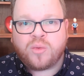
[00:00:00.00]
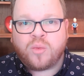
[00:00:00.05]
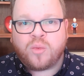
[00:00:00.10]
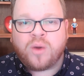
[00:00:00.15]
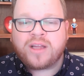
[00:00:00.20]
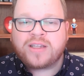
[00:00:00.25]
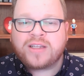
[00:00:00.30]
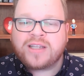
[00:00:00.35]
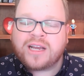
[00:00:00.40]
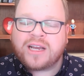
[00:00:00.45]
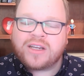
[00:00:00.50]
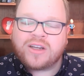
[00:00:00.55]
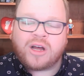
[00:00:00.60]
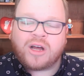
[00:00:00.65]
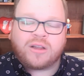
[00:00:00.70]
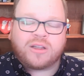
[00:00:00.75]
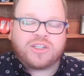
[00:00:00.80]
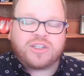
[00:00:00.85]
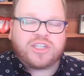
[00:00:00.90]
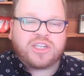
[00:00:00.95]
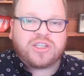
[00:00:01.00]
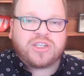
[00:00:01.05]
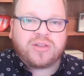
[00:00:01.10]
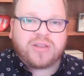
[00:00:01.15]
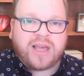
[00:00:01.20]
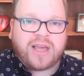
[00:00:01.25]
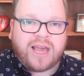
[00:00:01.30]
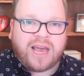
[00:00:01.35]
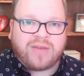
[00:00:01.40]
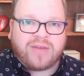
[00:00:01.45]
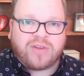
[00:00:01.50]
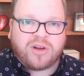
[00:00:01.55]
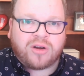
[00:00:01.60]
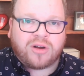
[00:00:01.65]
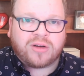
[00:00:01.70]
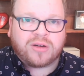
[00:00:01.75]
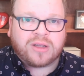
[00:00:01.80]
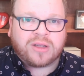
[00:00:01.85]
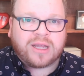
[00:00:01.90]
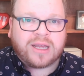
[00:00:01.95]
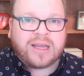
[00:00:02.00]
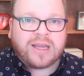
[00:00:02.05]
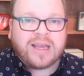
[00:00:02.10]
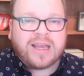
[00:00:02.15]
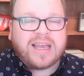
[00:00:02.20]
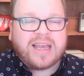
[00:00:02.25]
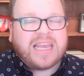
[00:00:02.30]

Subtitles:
What technology do they have currently?